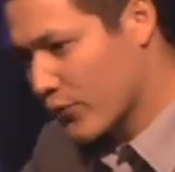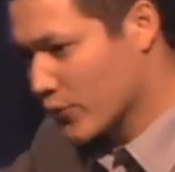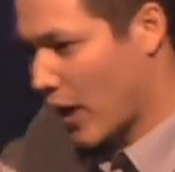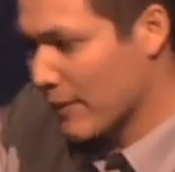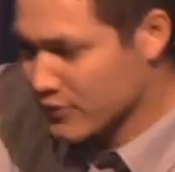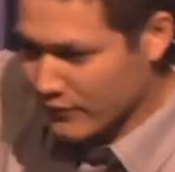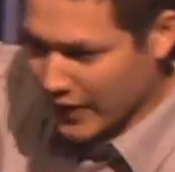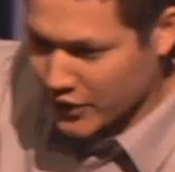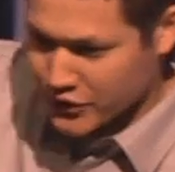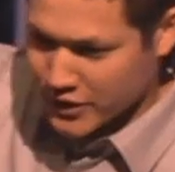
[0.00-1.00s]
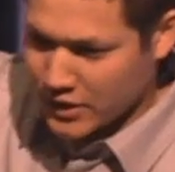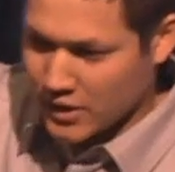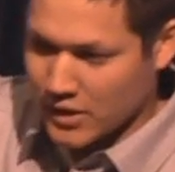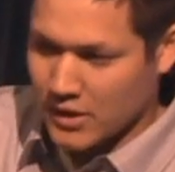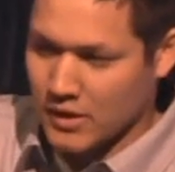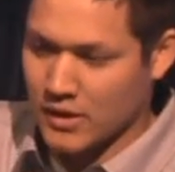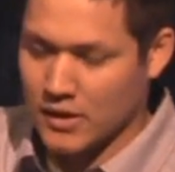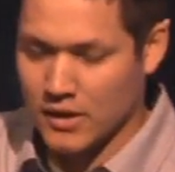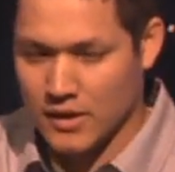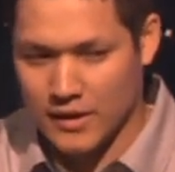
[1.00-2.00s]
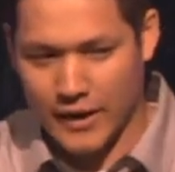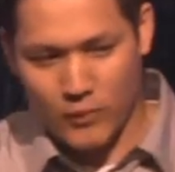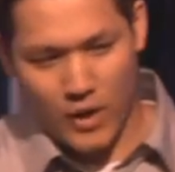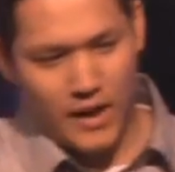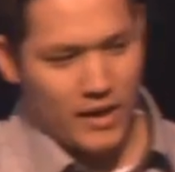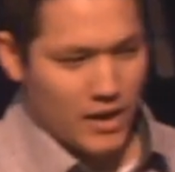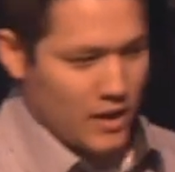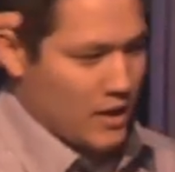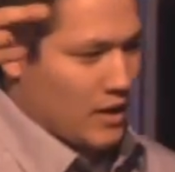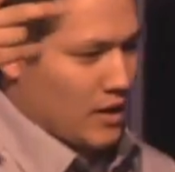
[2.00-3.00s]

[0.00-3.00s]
through observation and what?